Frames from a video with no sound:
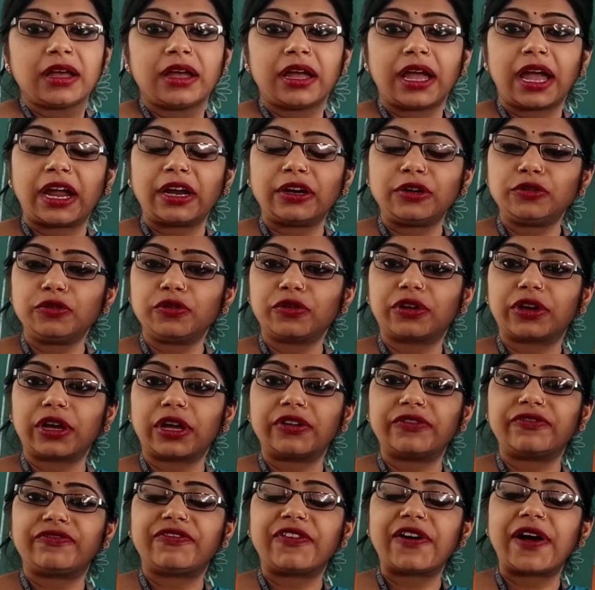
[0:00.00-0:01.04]
and you
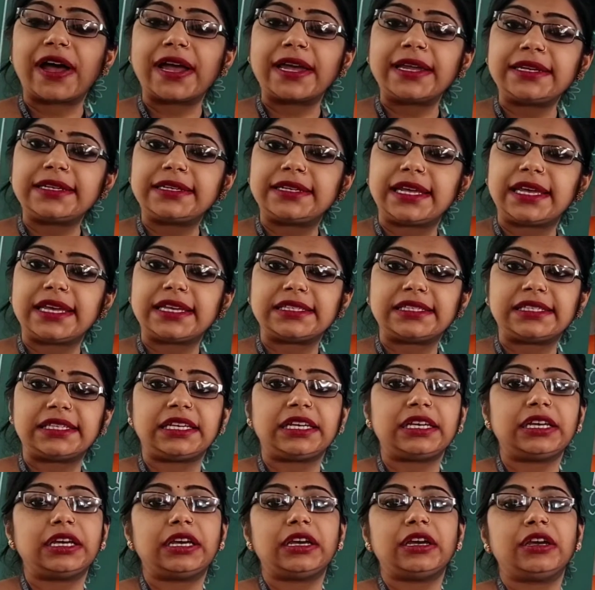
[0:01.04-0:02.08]
can find
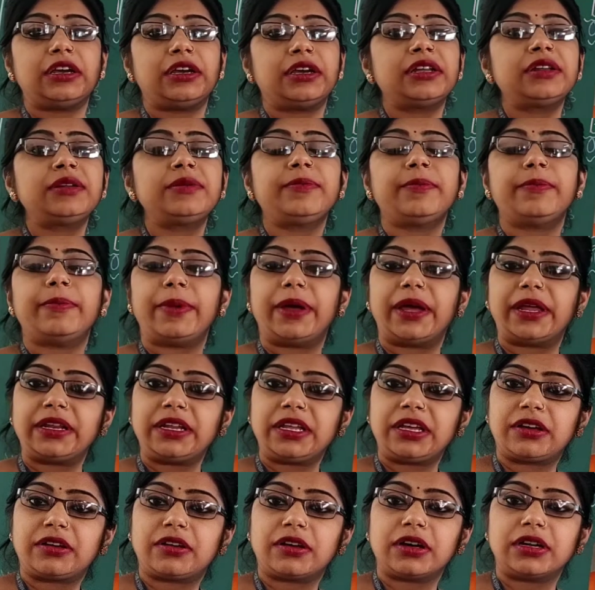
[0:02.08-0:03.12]
daisy in
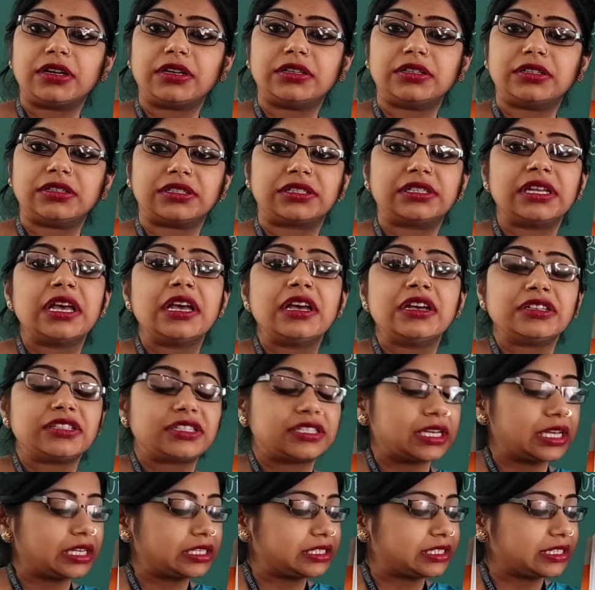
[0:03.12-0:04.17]
many colors,
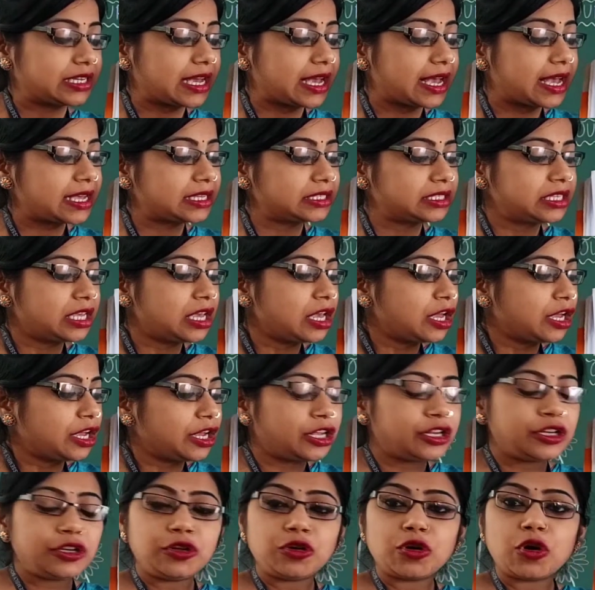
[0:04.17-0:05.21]
such as
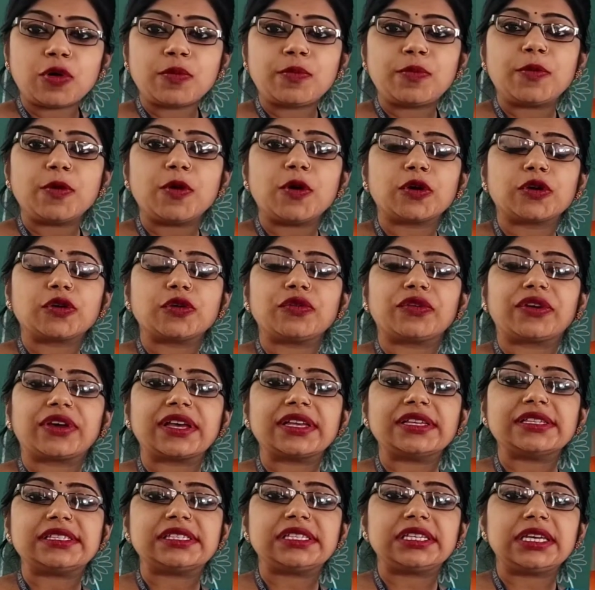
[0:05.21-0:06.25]
in your book you
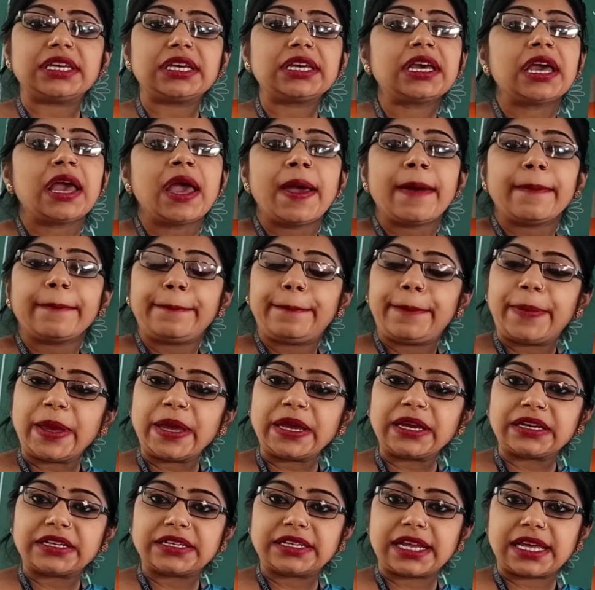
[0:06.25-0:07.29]
can see
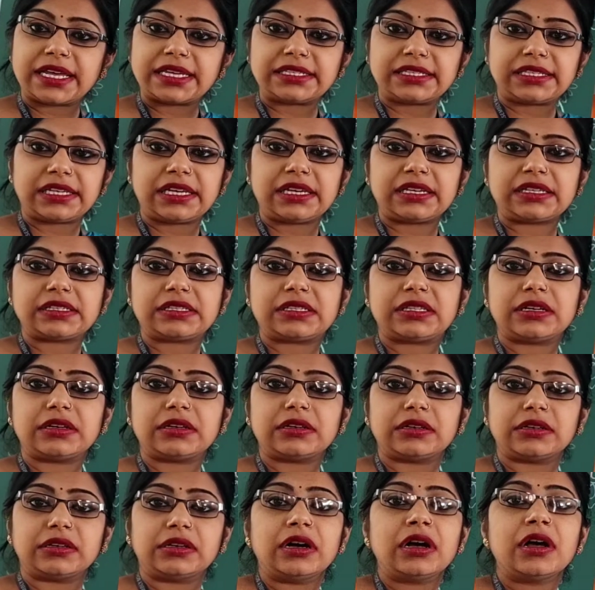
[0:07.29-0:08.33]
pink daisy is
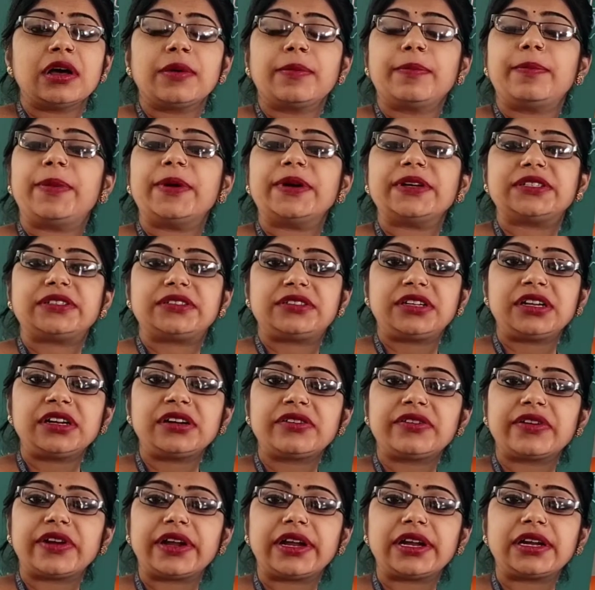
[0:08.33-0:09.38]
there. But
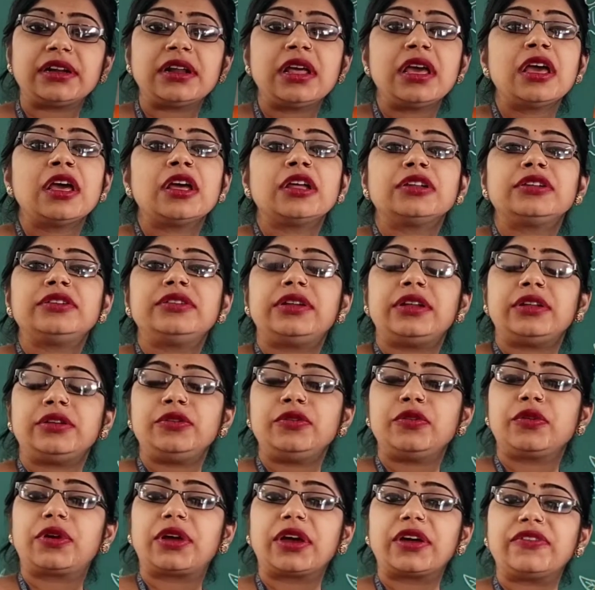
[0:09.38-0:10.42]
children,
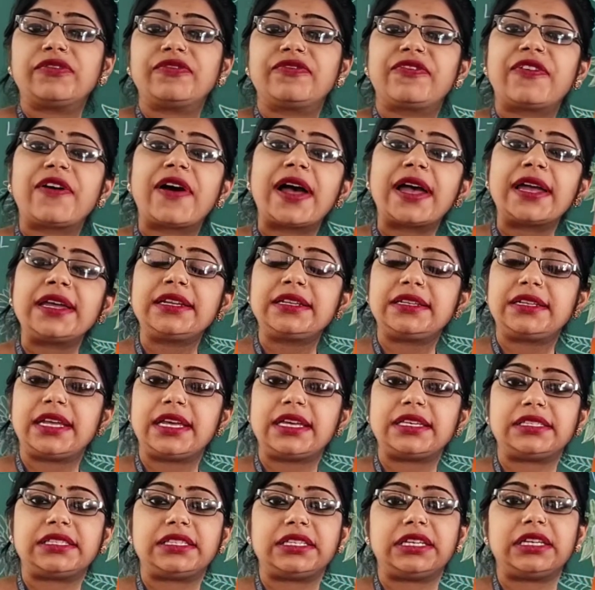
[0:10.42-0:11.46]
you can find
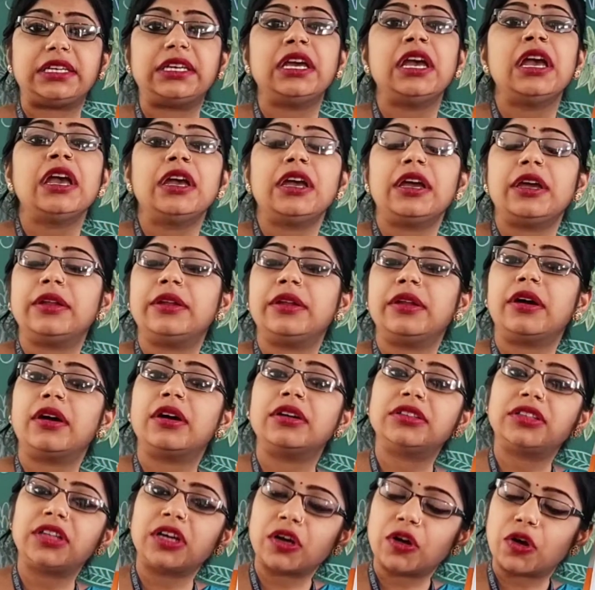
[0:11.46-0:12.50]
daisy in
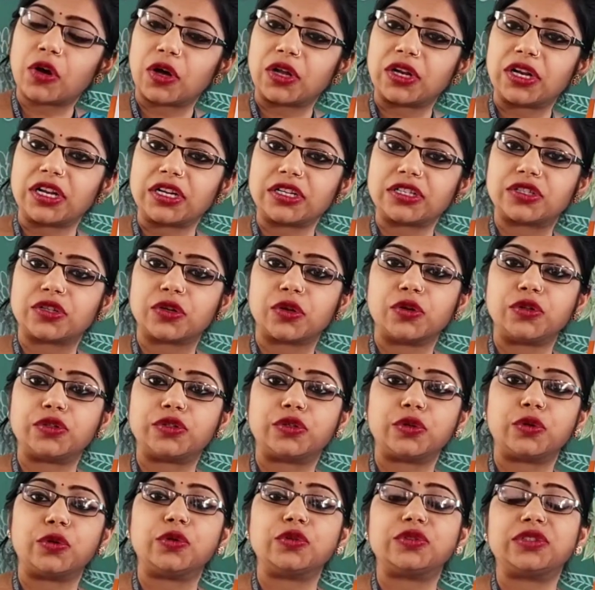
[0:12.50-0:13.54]
other colors
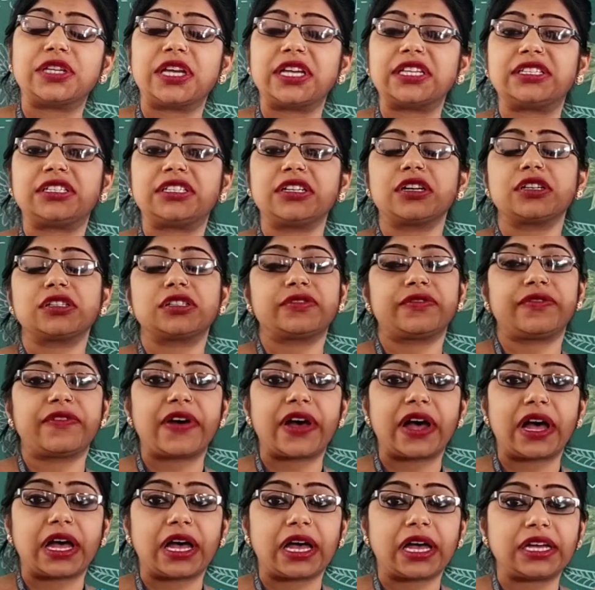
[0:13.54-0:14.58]
also, such as
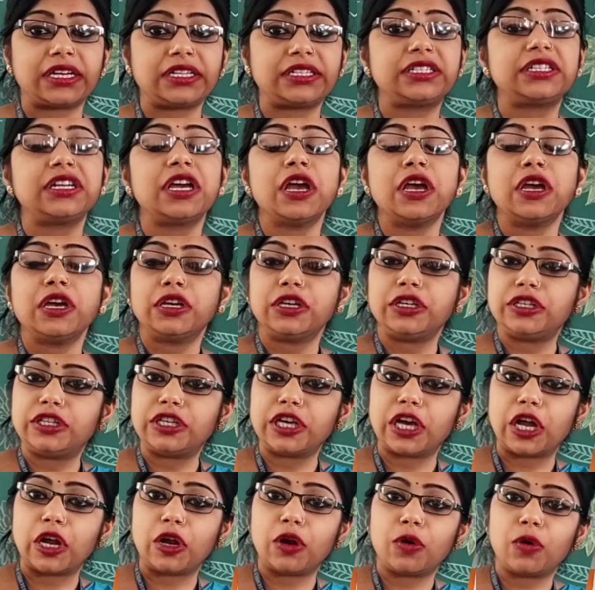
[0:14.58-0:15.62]
white,
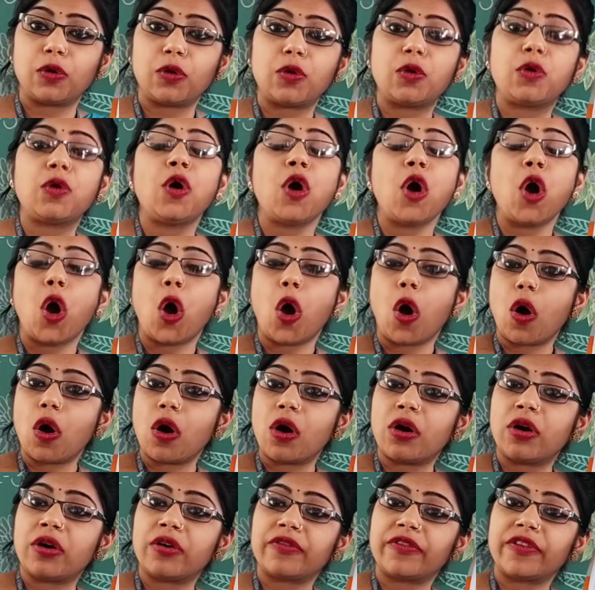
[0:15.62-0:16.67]
yellow,
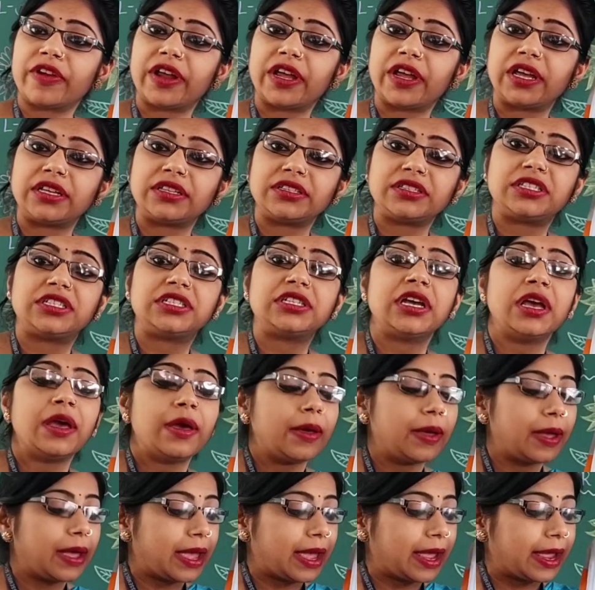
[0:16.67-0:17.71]
orange
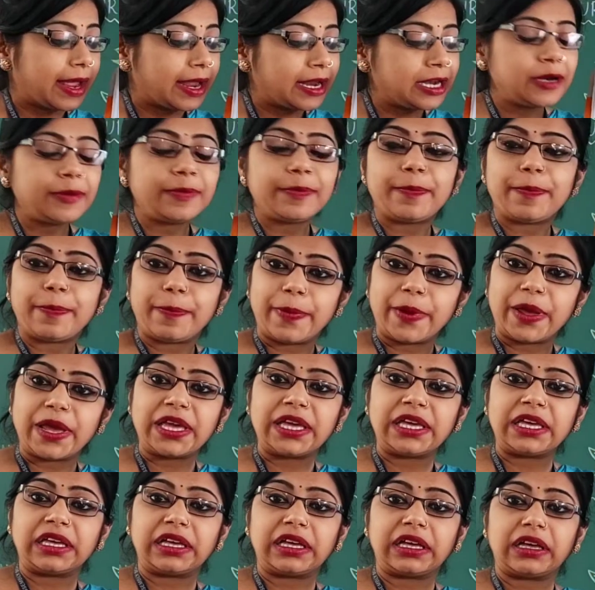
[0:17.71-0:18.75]
and
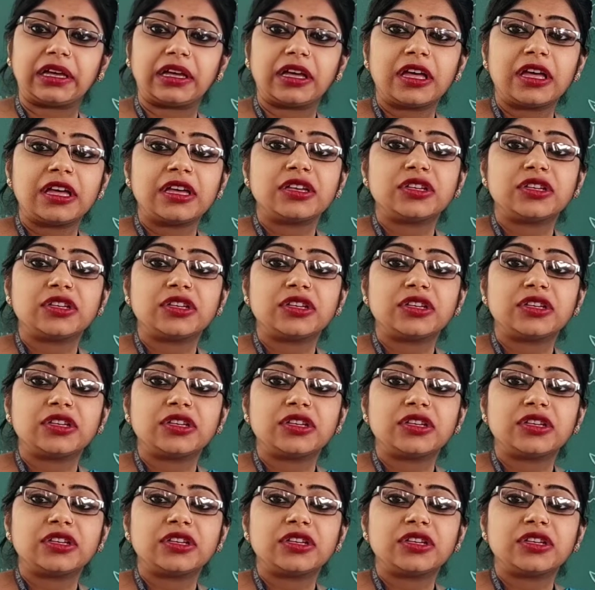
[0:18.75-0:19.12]
pink.